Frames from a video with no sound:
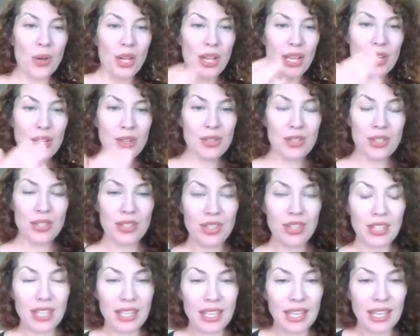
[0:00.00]
Here's the
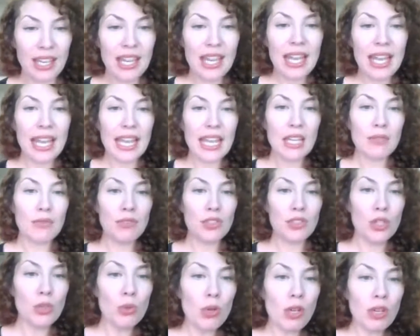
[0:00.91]
thing. If
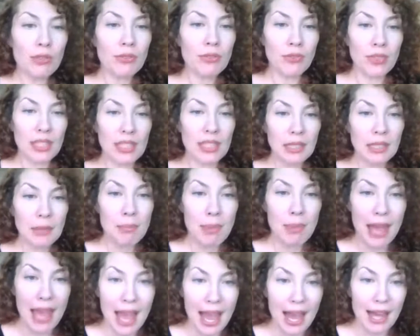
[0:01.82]
you are feeling
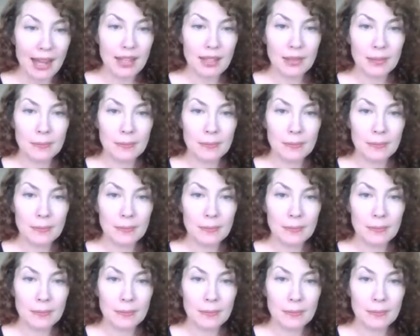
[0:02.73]
bad,